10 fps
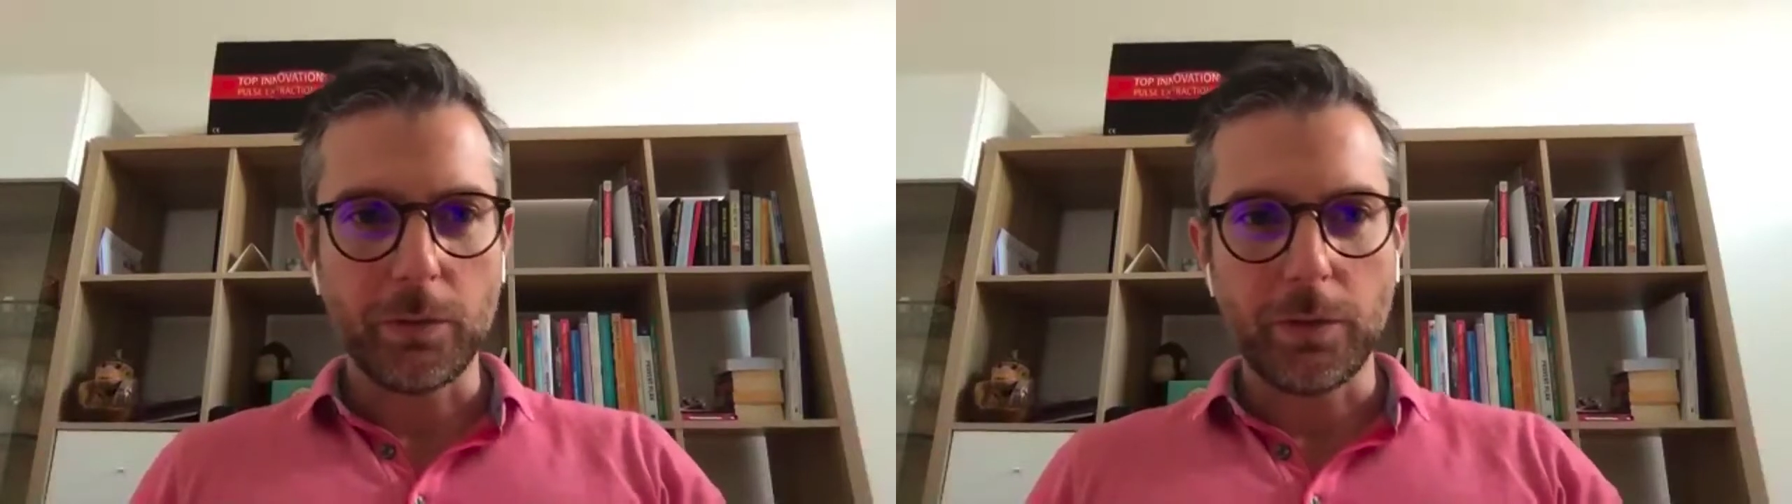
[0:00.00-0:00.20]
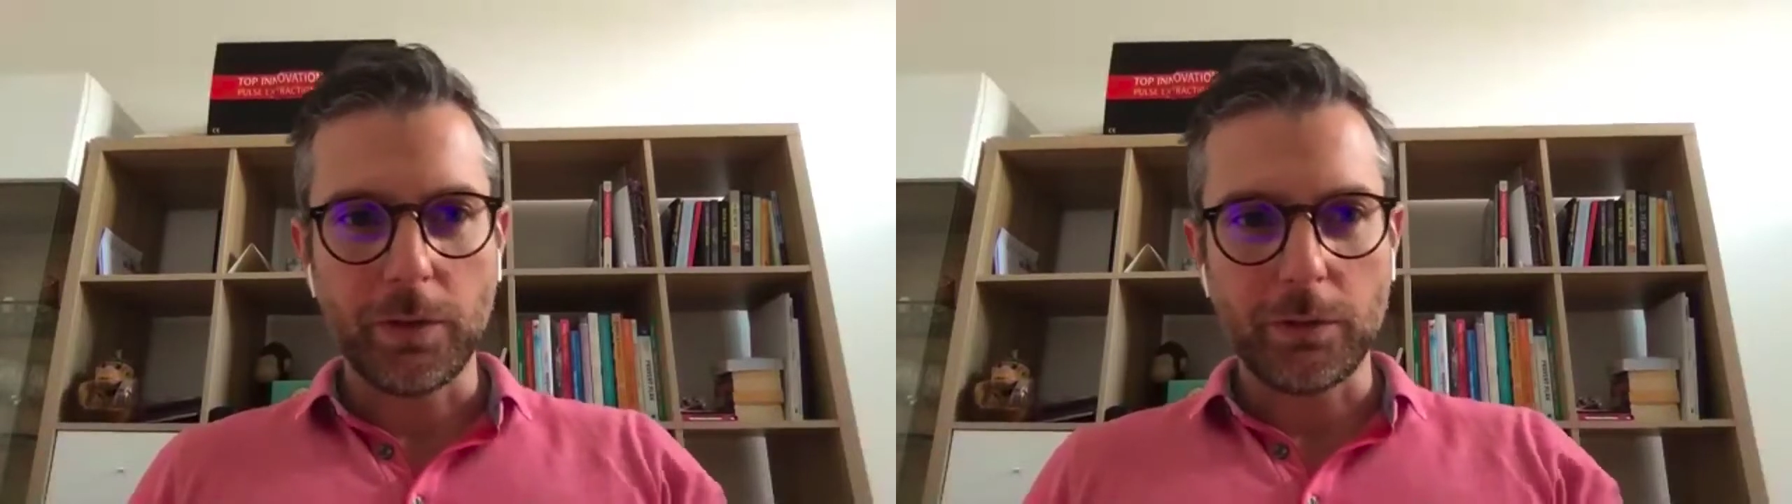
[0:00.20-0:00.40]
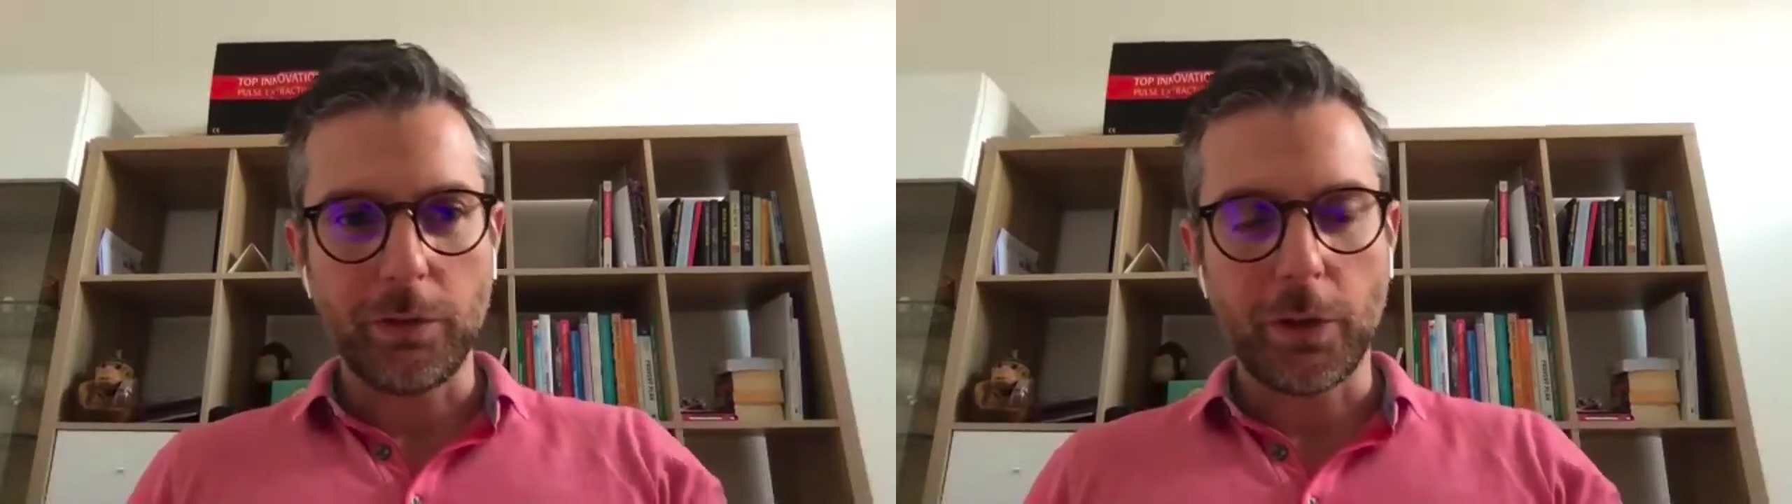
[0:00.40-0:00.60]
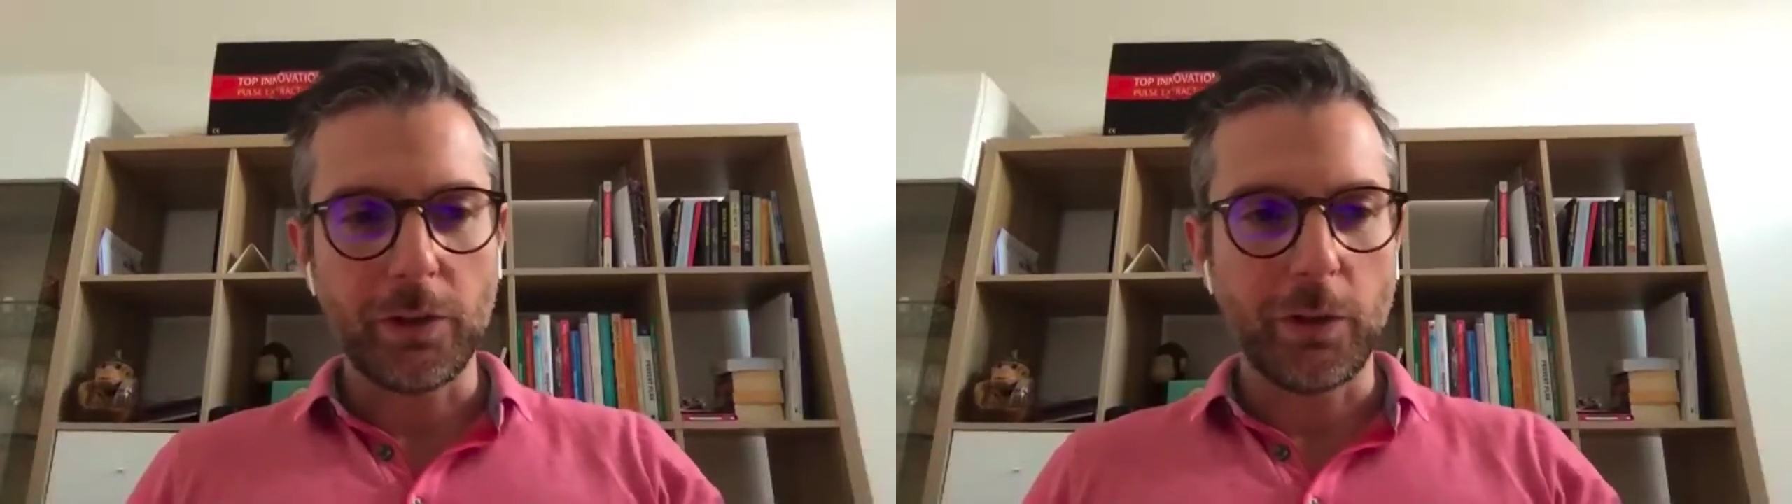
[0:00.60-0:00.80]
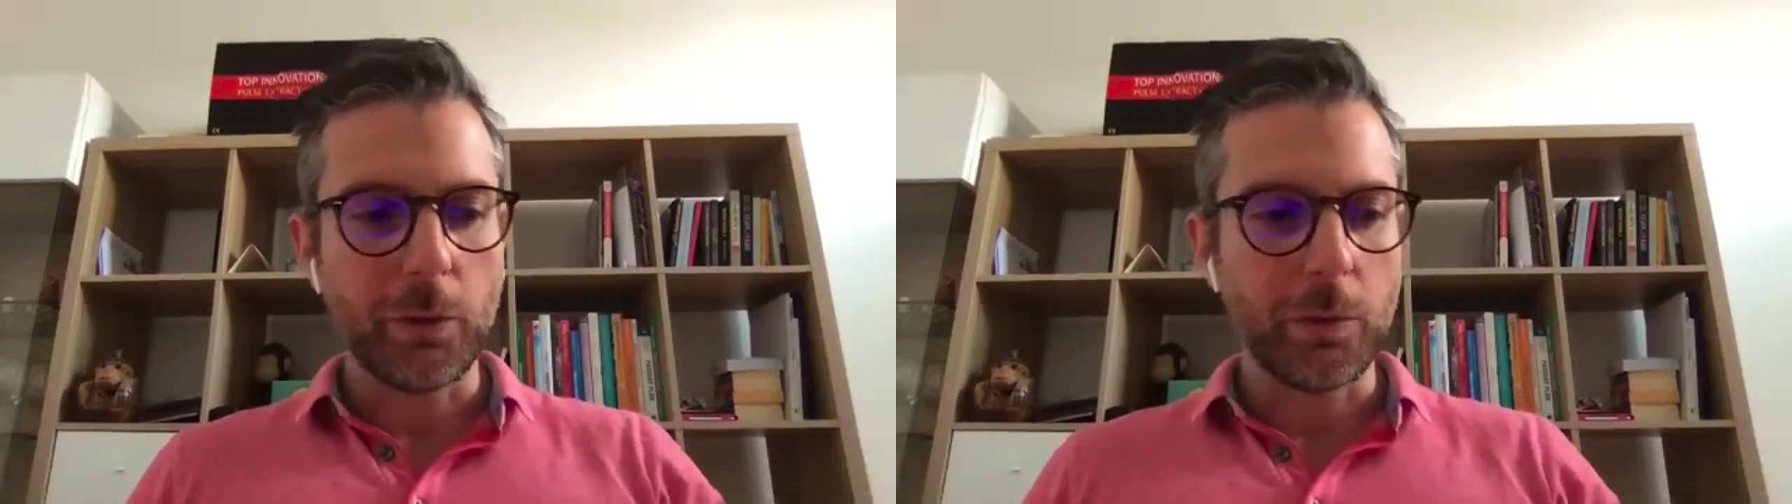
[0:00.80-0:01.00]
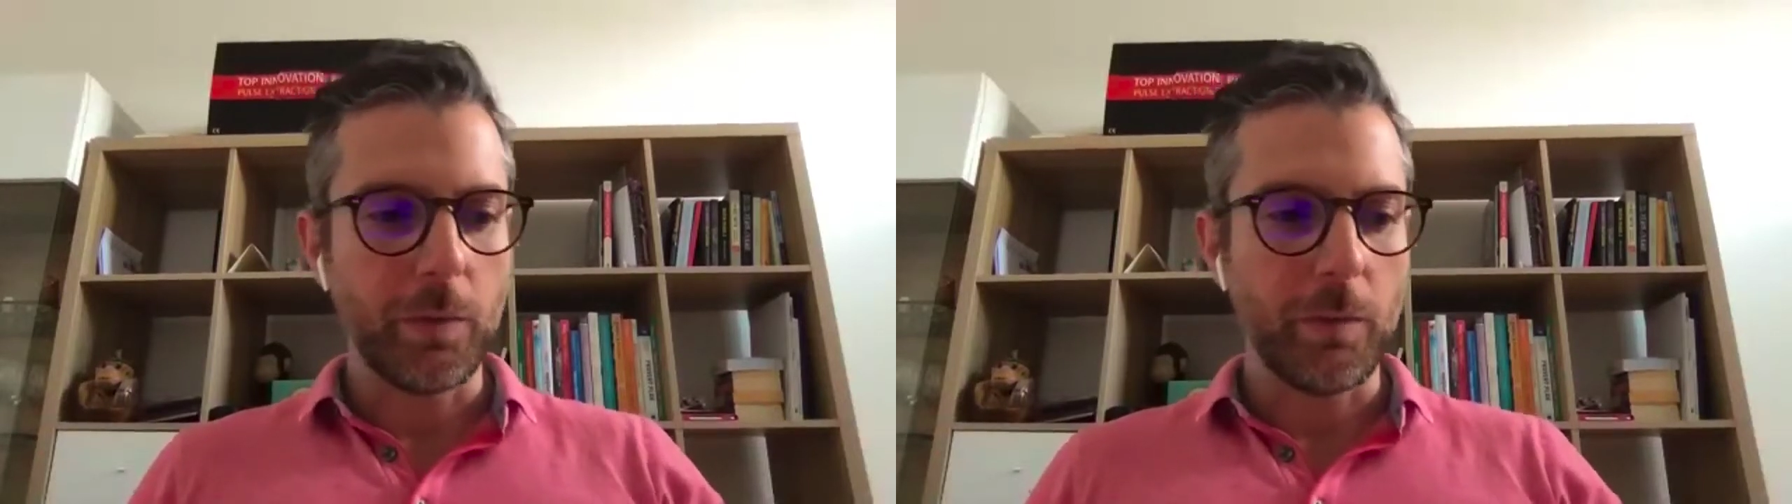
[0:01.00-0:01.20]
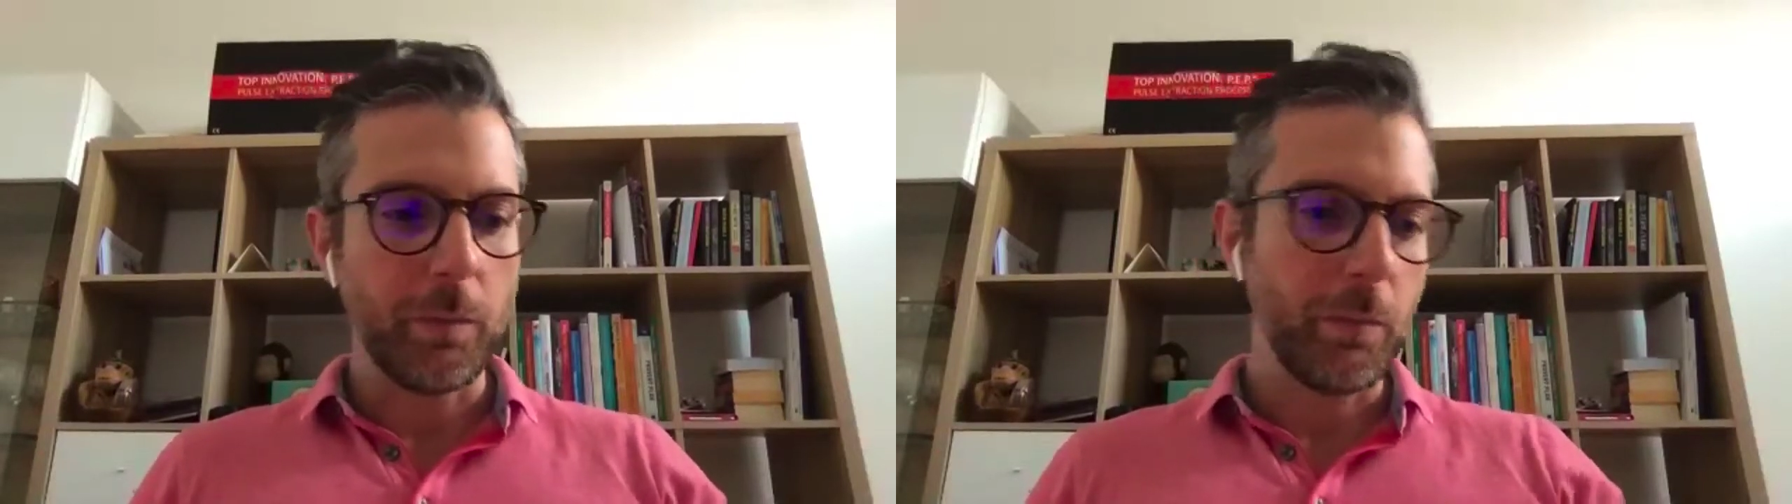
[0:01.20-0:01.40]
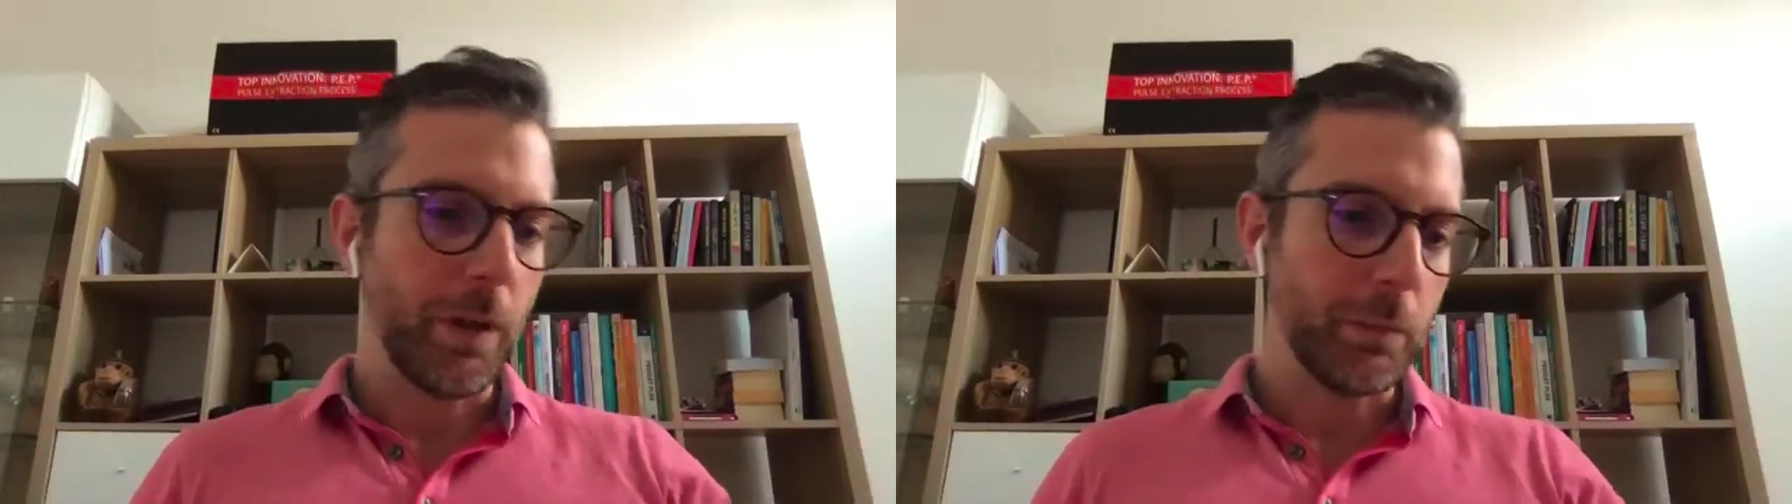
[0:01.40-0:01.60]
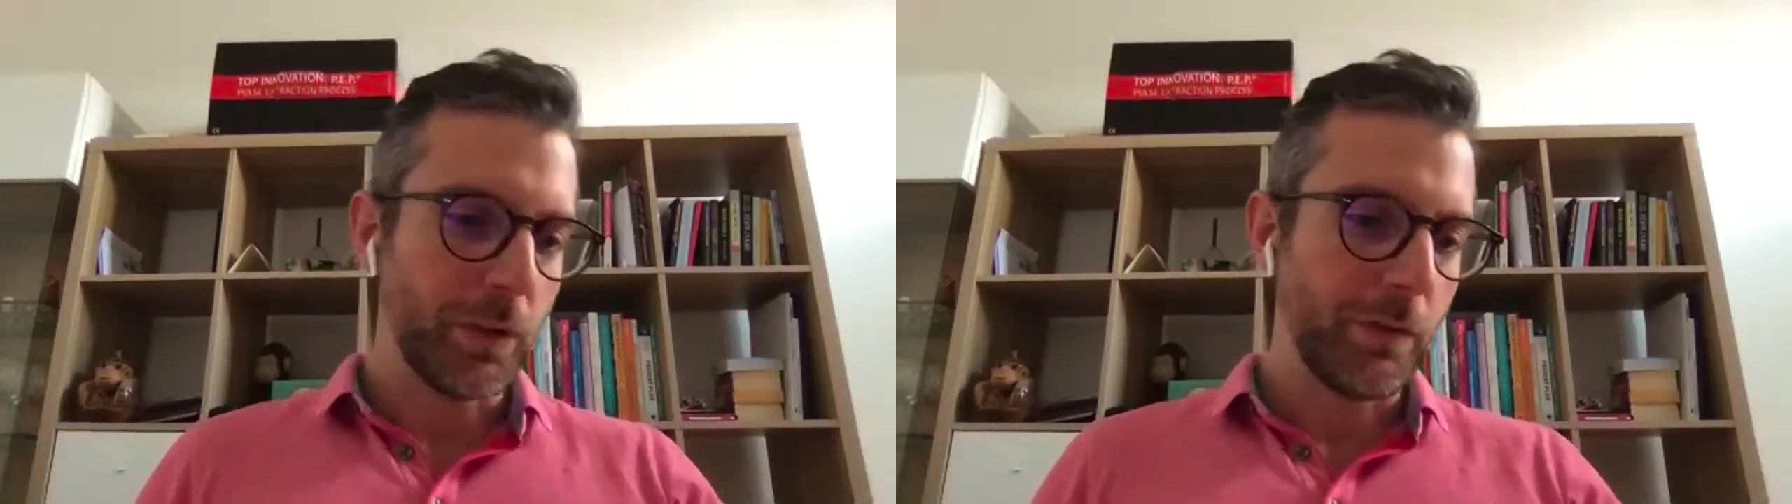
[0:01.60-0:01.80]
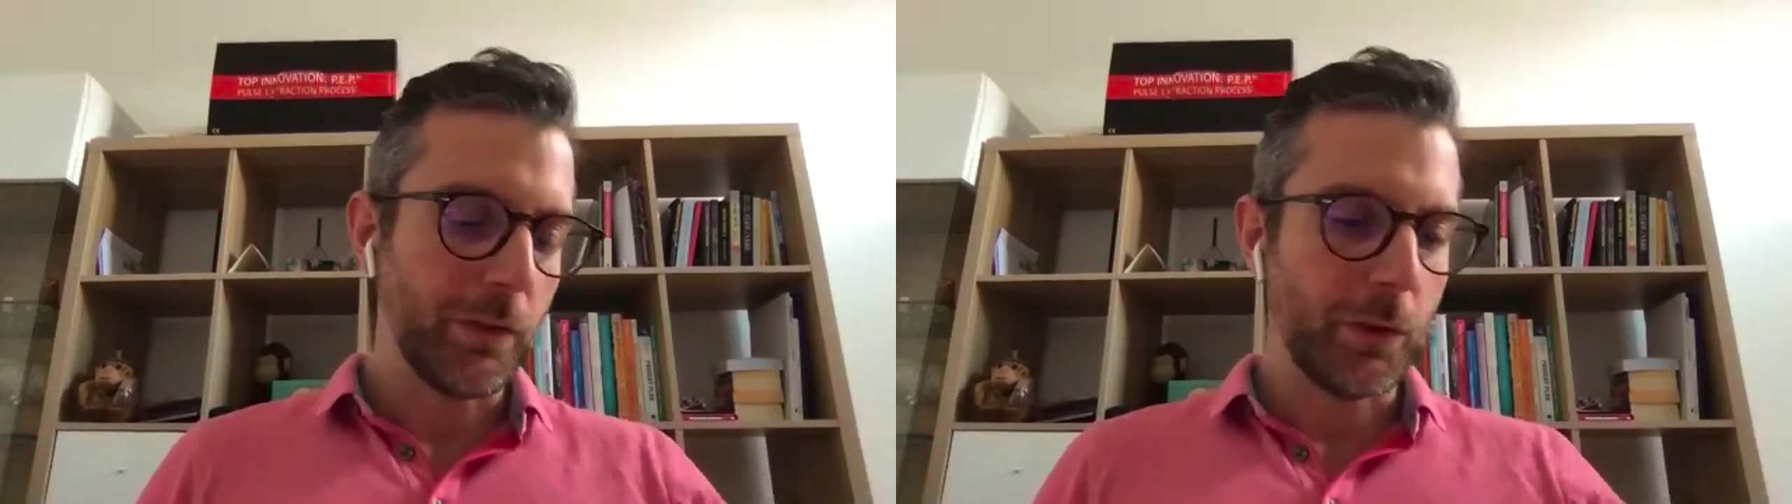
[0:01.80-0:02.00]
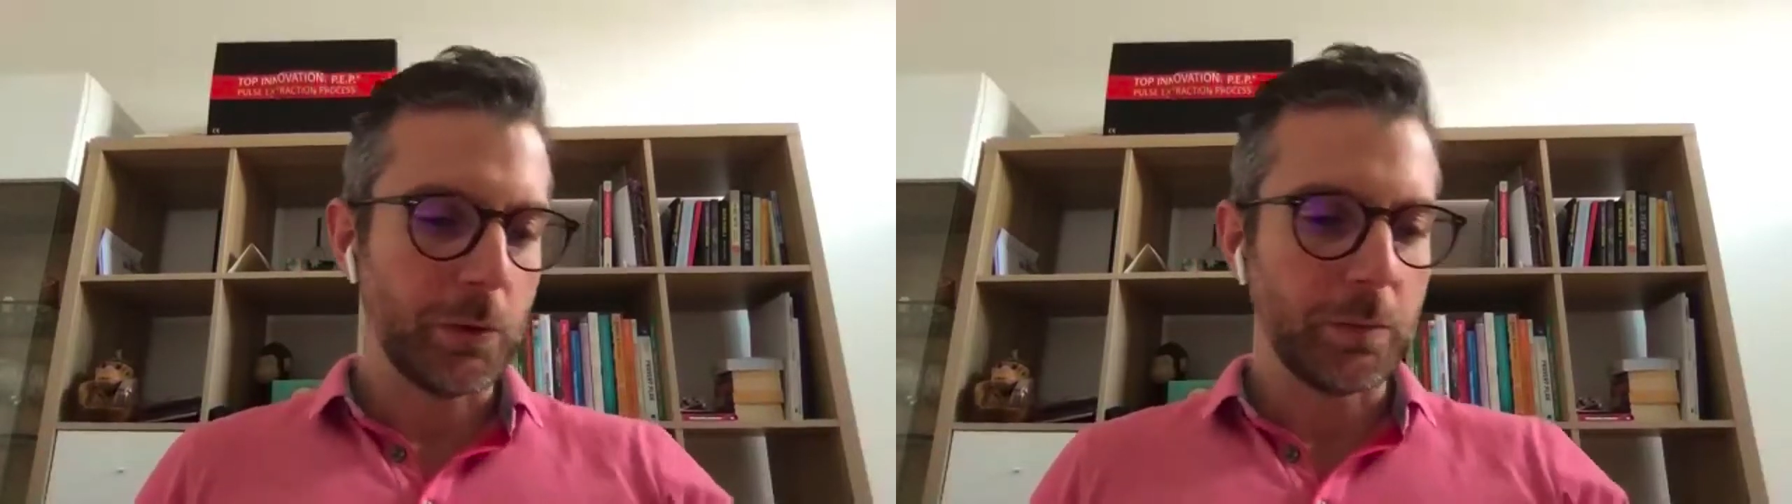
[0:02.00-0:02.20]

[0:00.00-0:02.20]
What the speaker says: referring to my previous role,